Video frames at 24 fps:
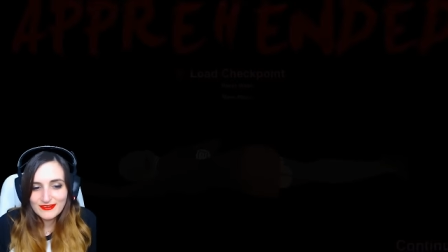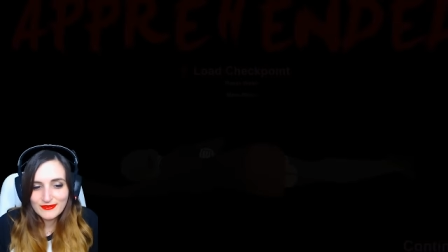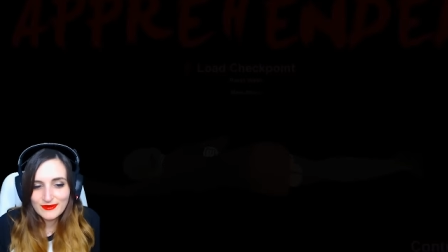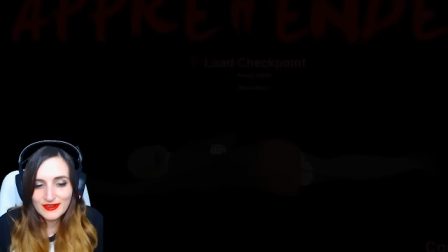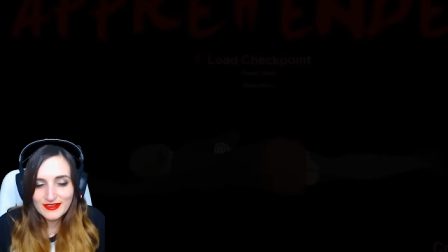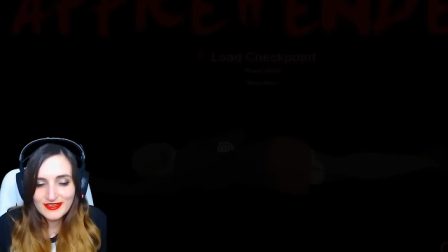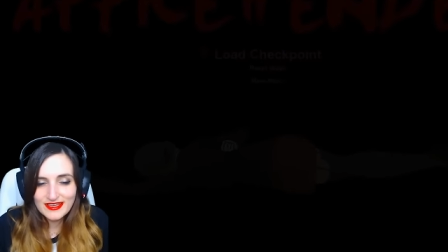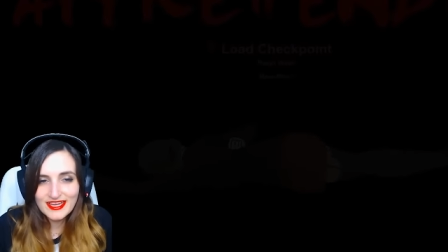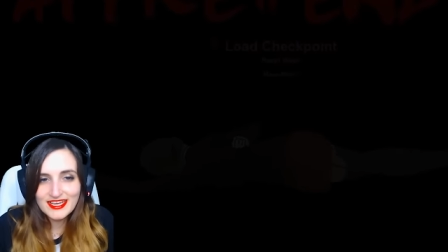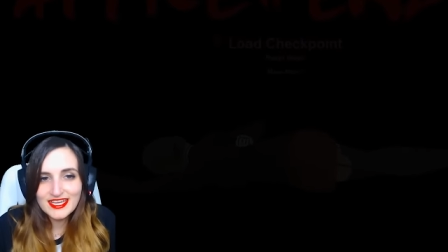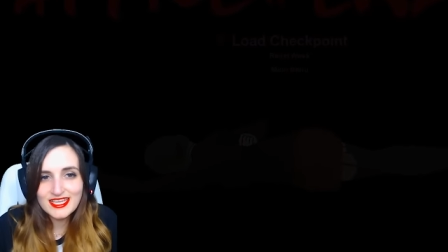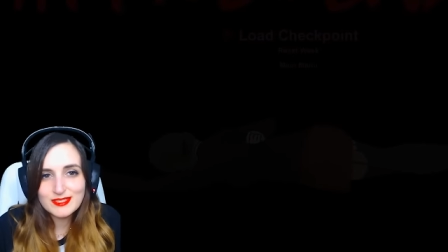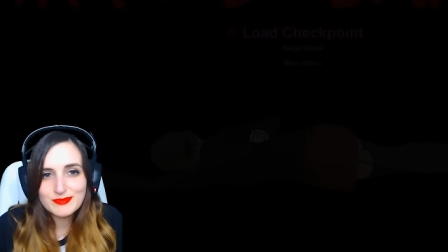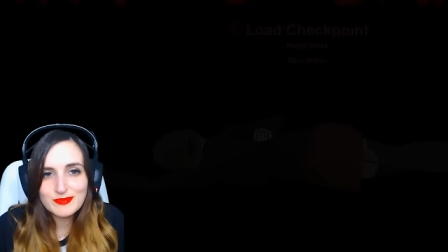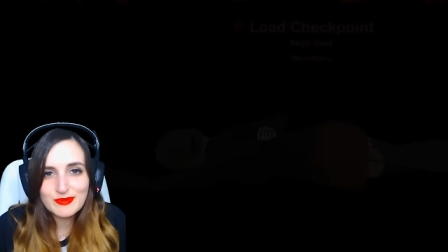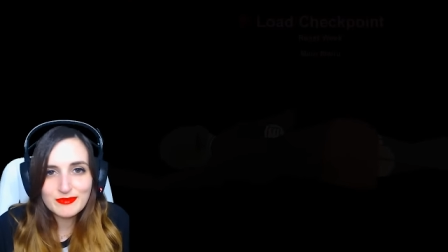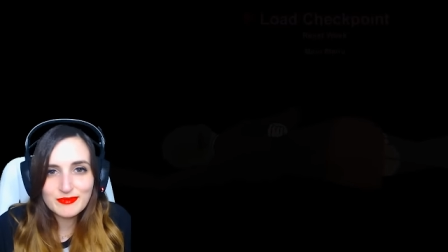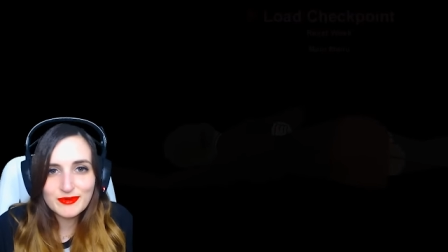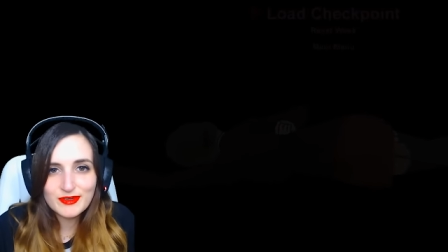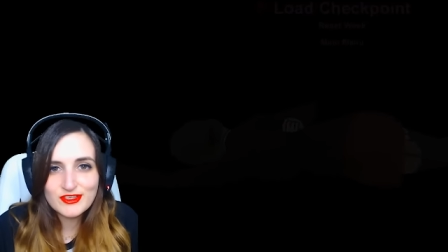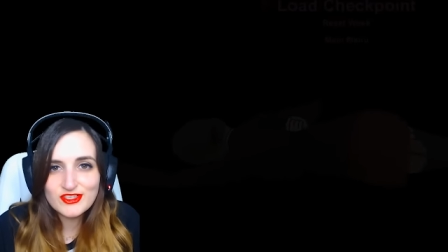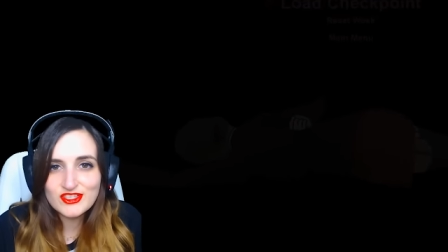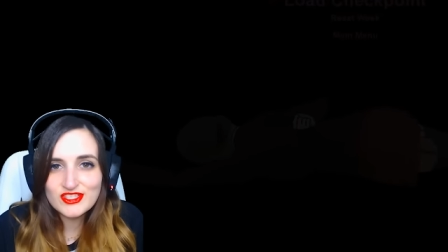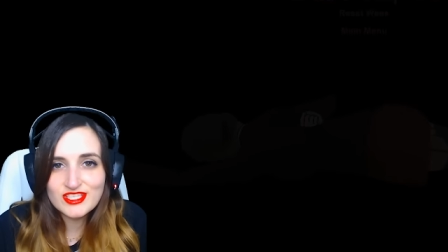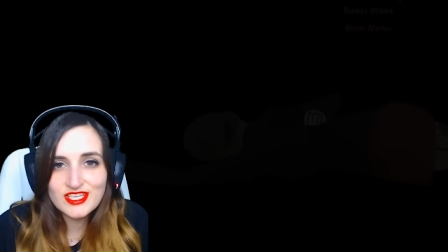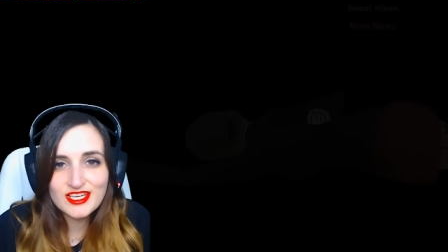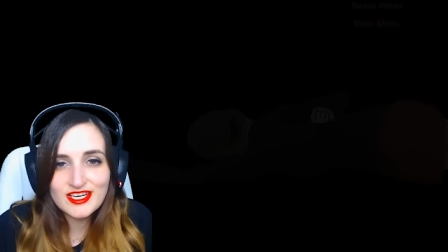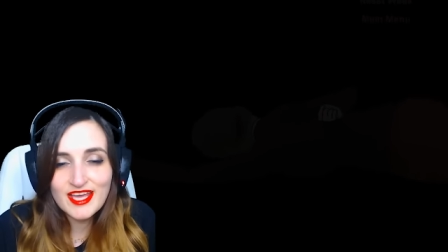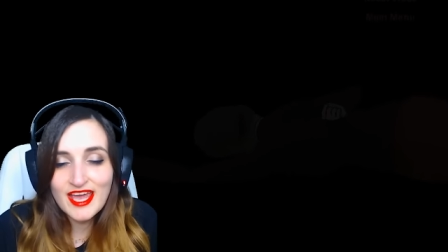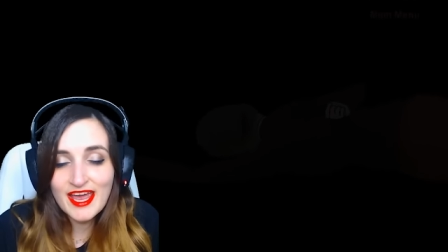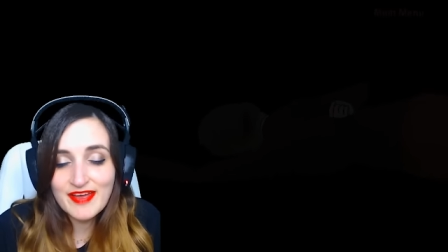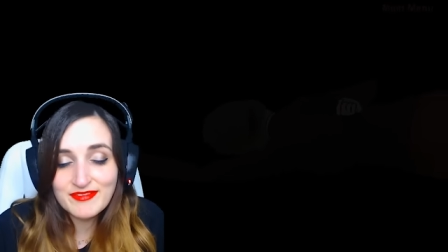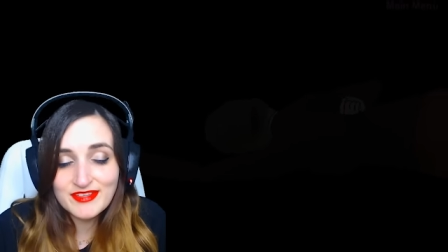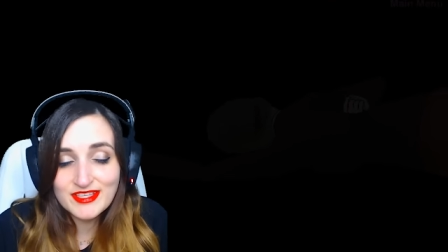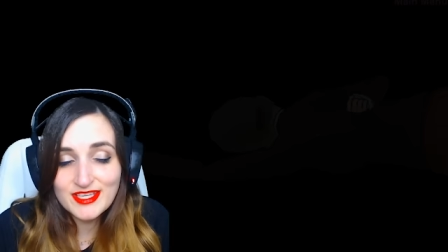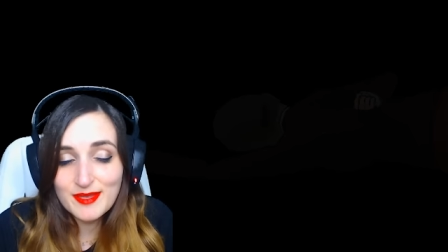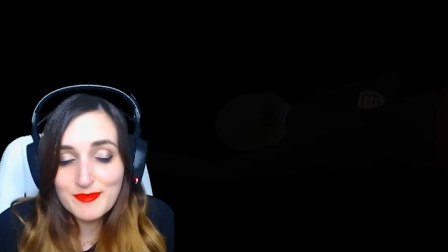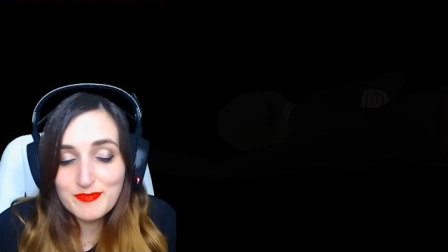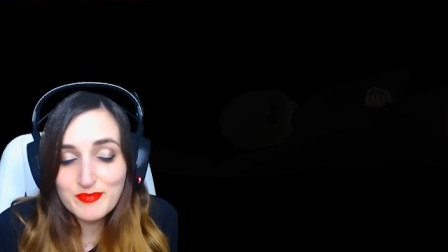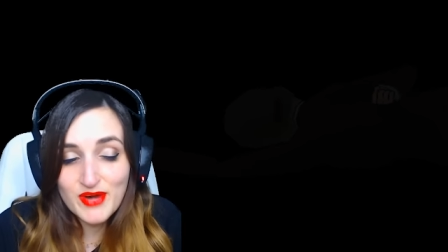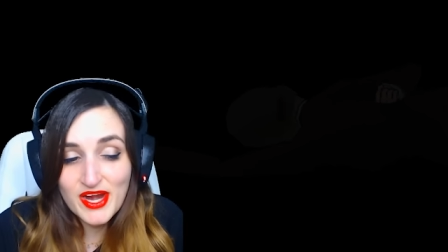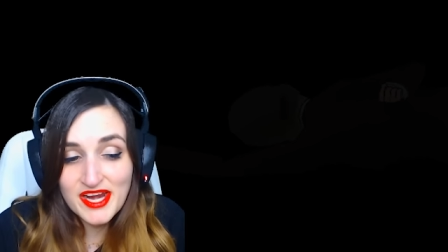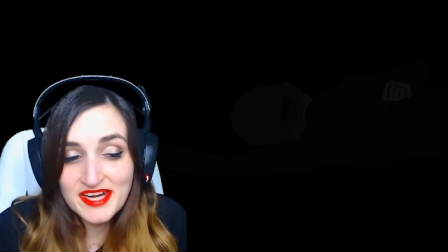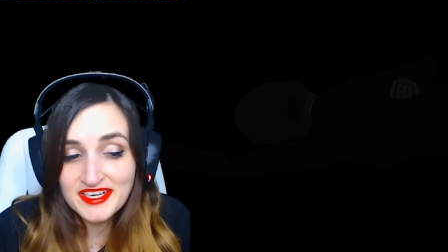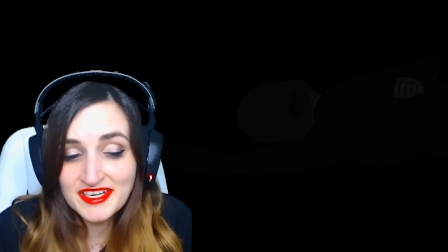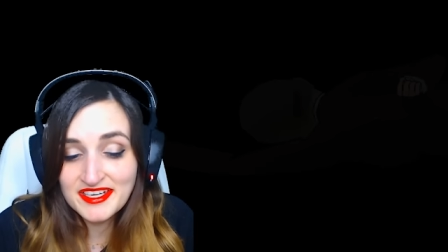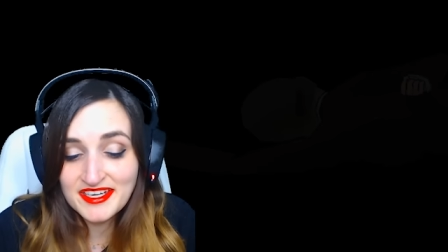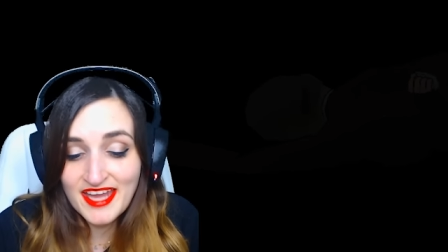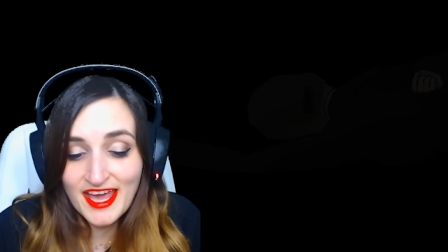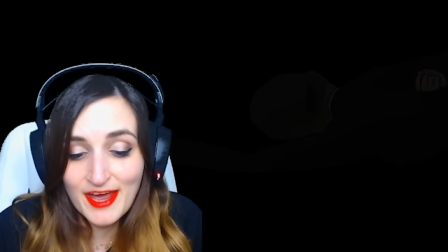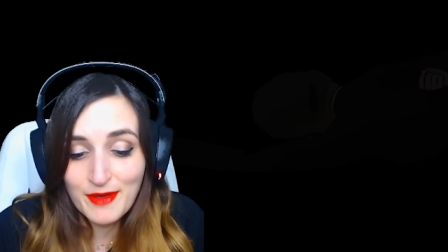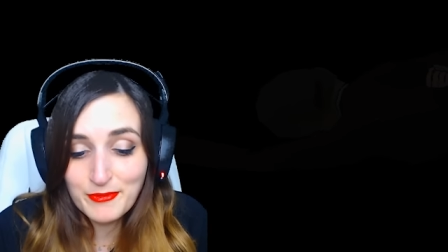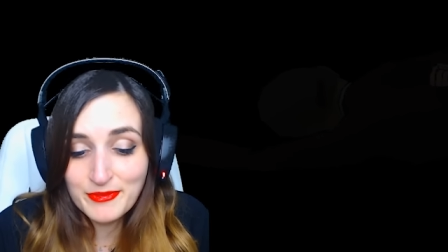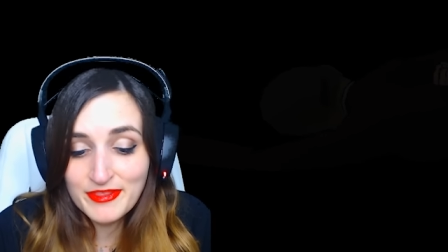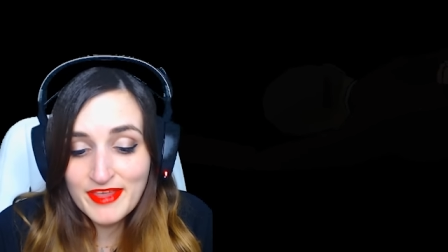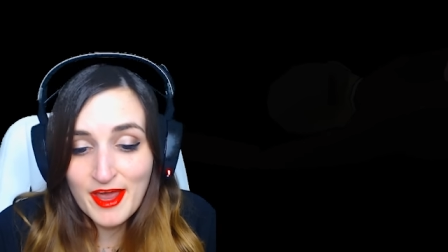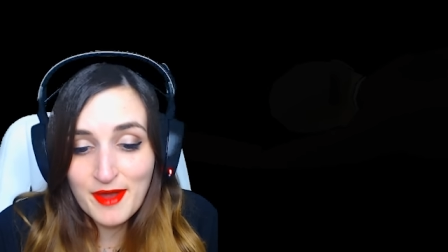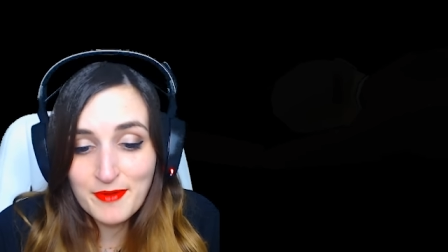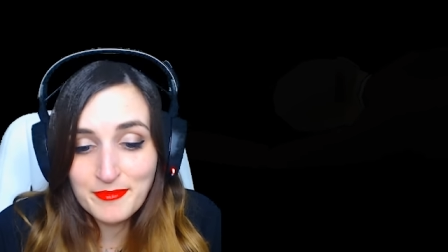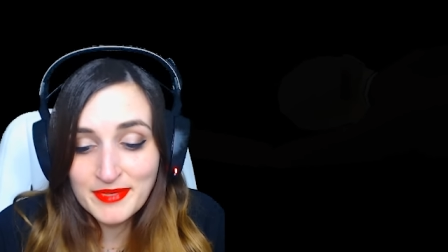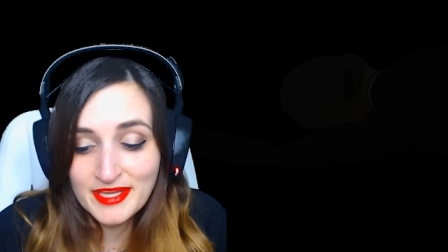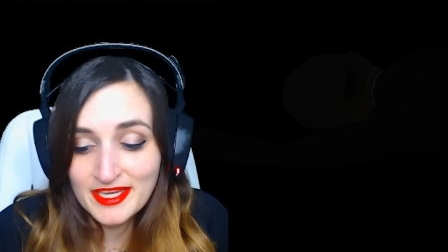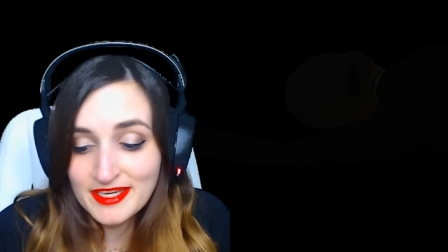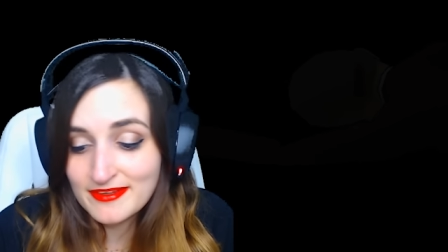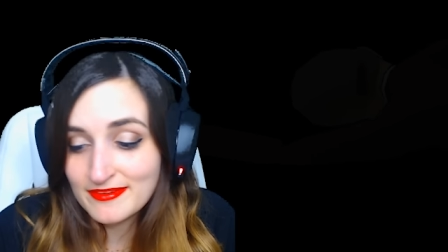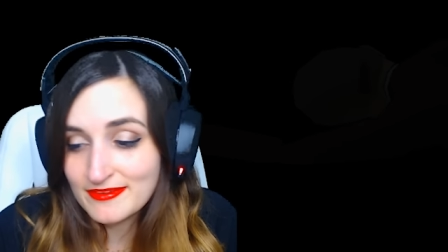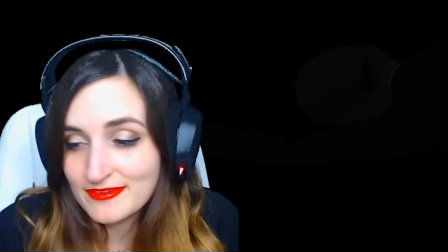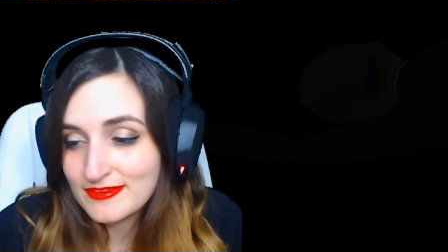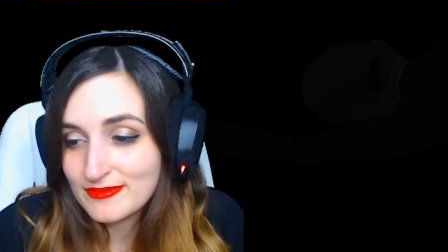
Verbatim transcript: Well, I guess people are just gonna have to get pregnant now without me.